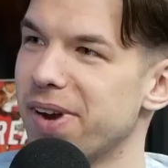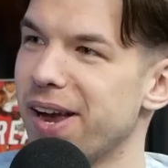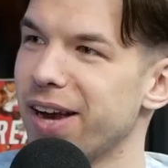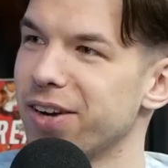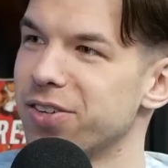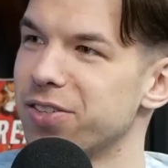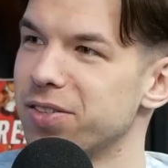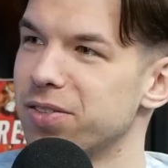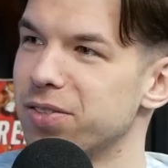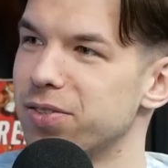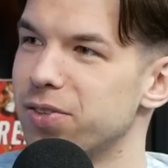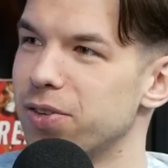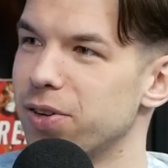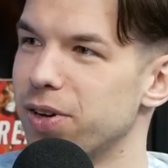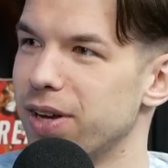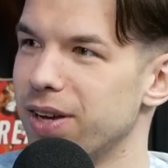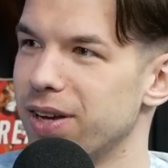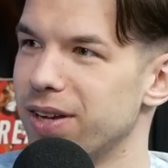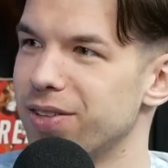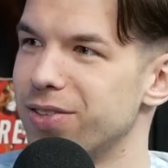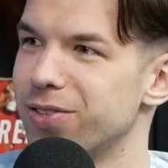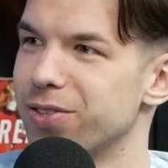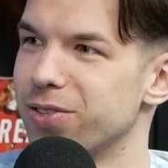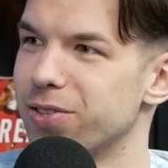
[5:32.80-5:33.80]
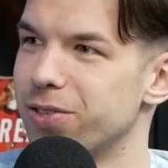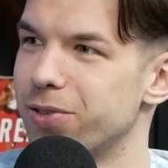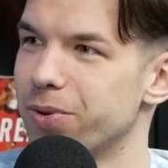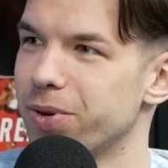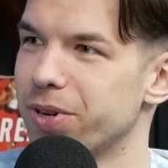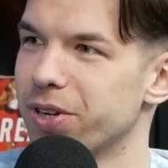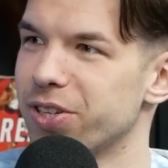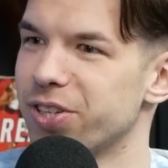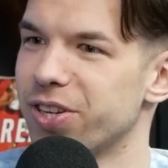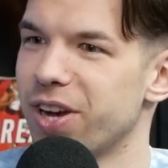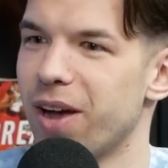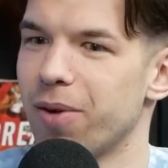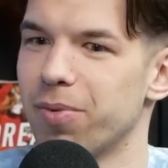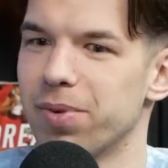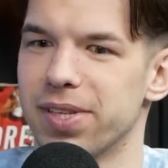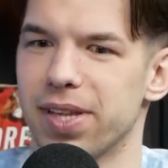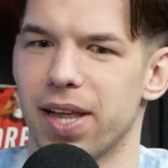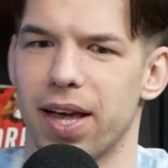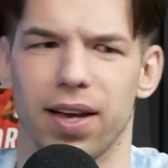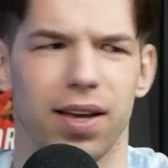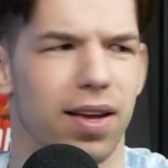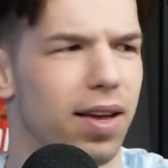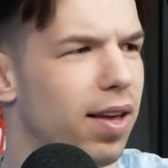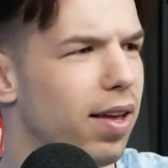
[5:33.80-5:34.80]
reaction to Sloukas' shot was
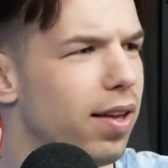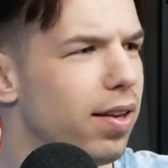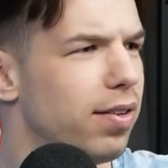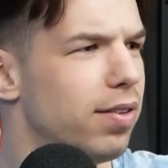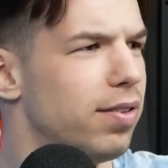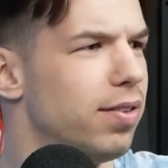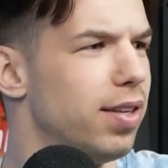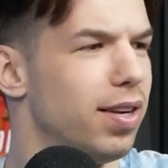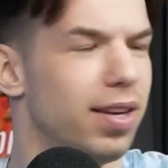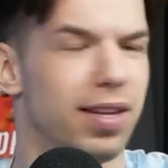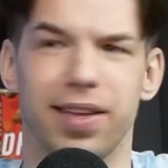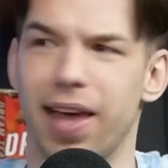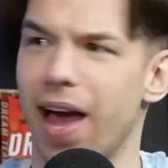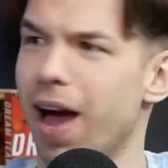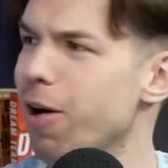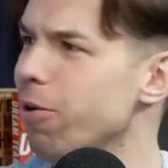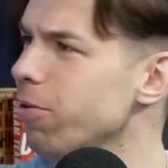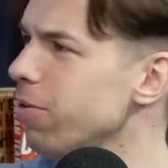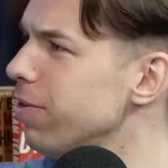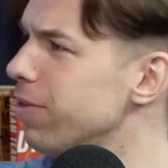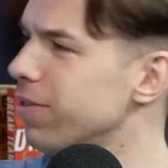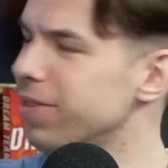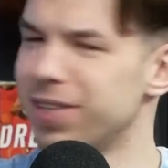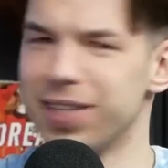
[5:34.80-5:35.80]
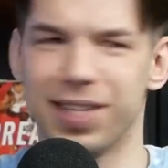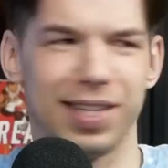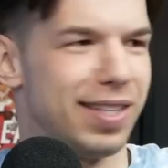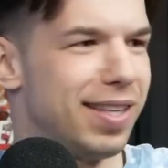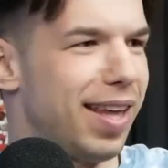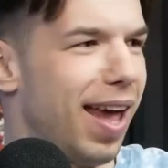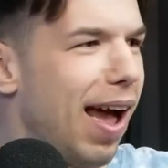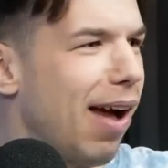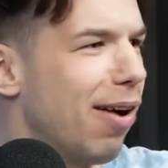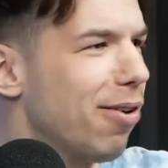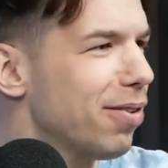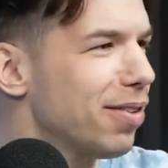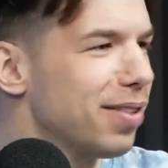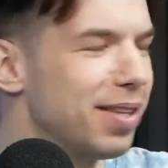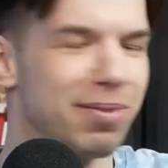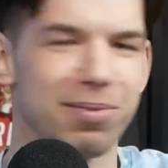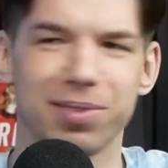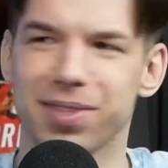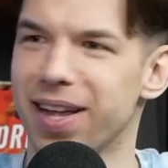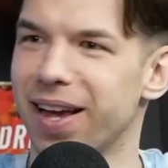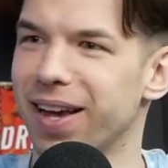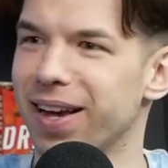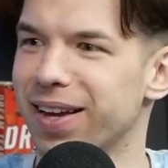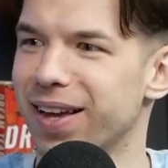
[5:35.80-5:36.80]
like, did it count? Did it count? He
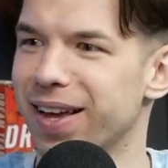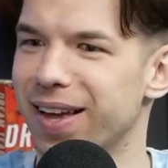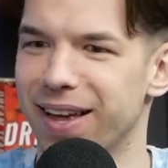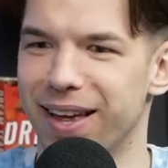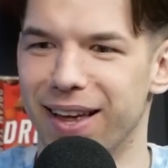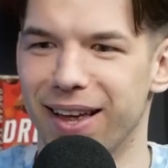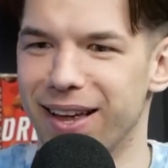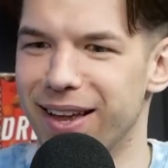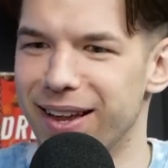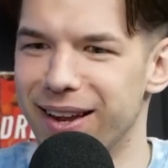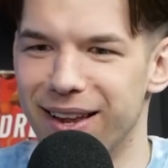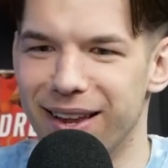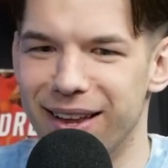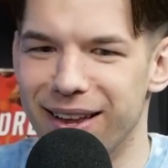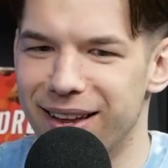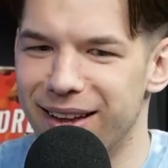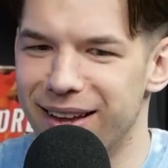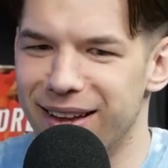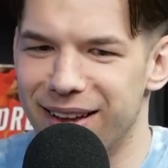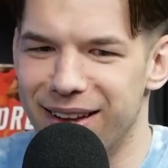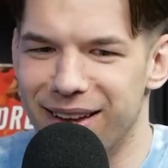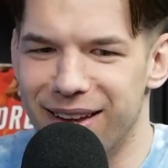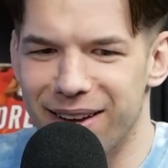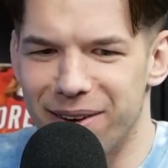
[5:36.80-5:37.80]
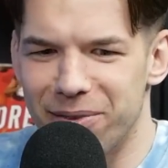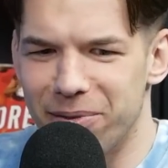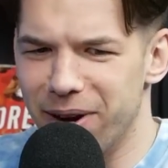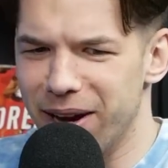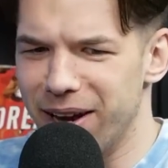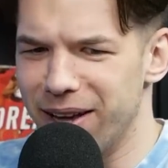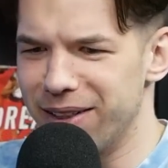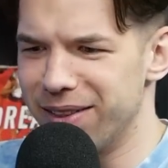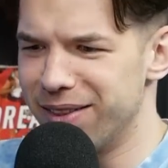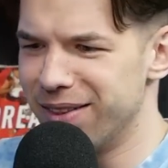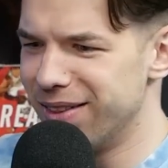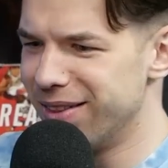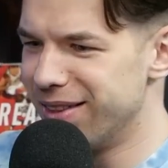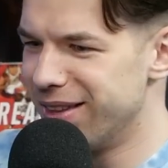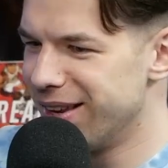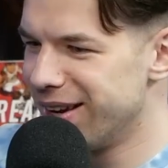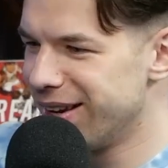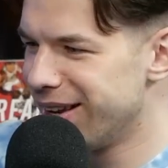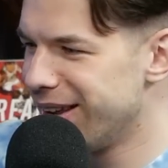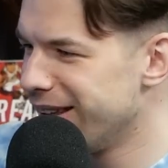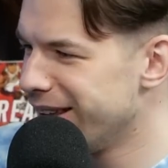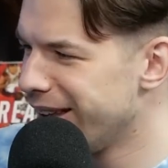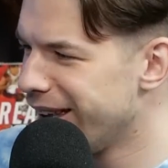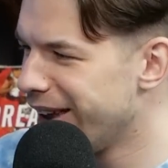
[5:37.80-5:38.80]
was like, wait,
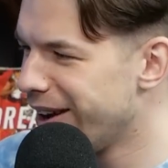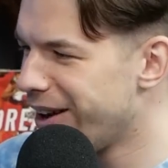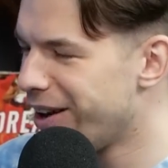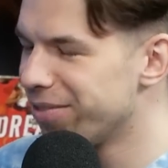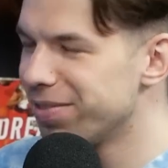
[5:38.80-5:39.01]
did he get